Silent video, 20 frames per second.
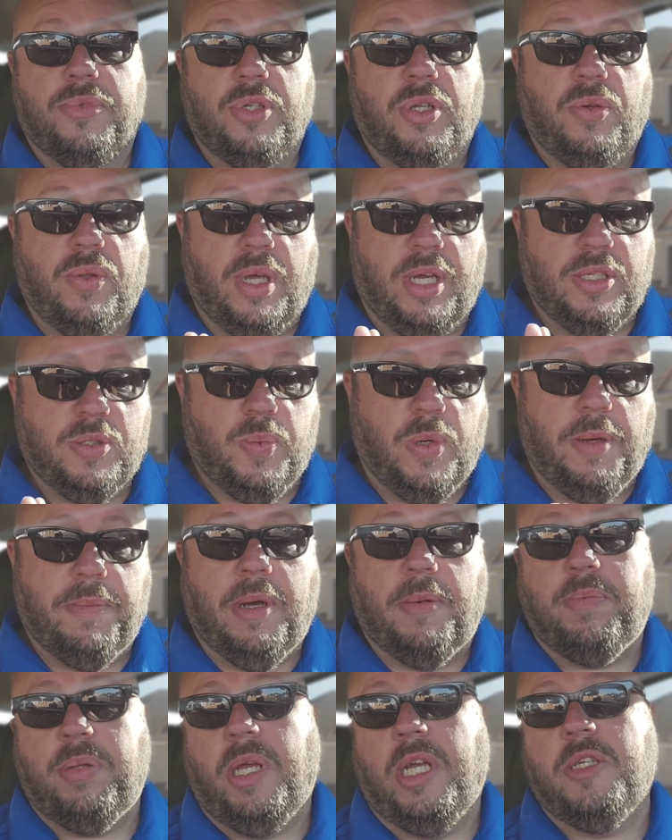knew that's where
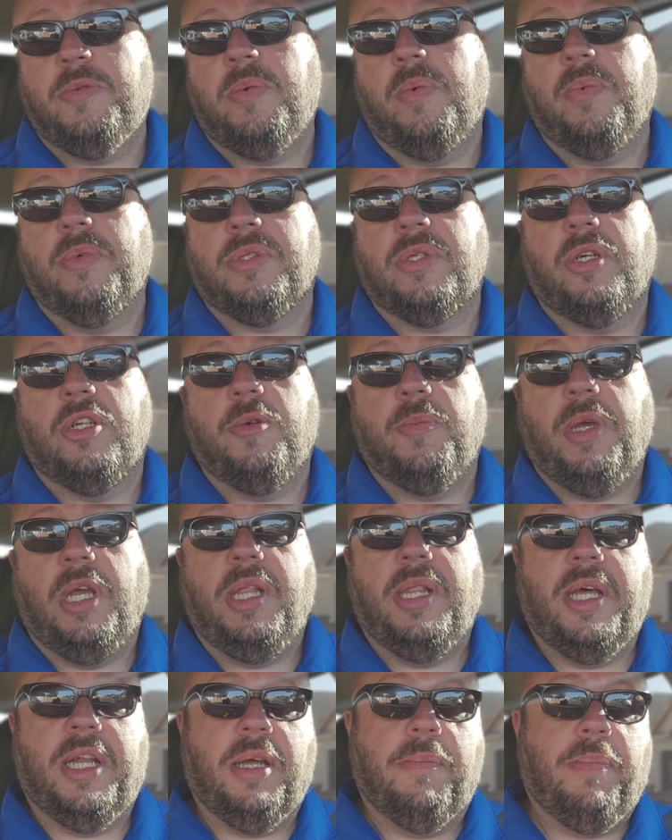my placement was going to
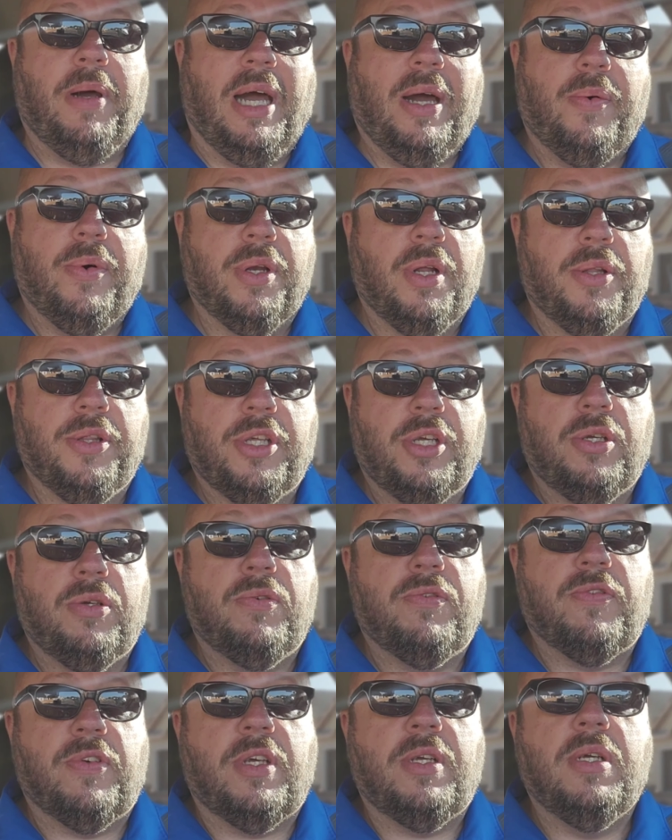be. Then I powered on the
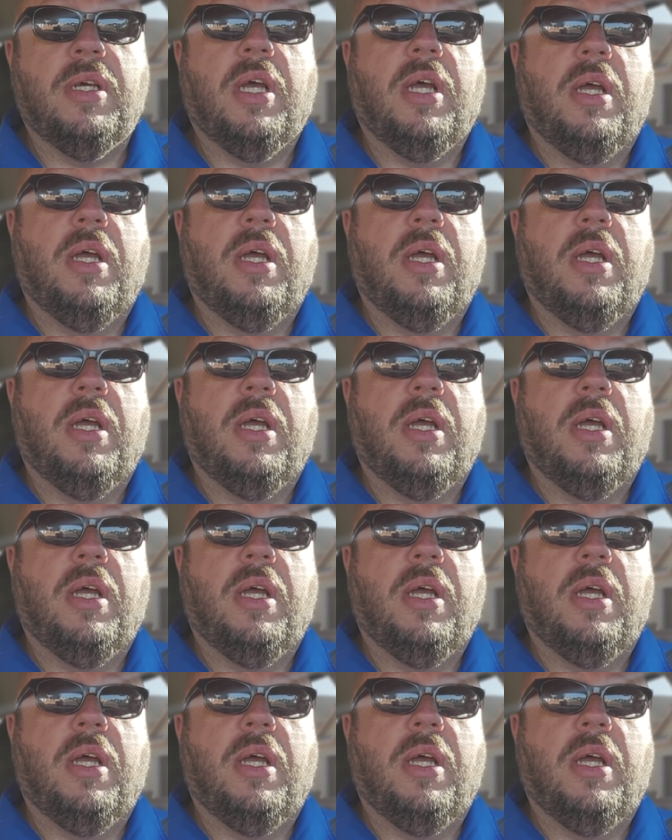Eufy.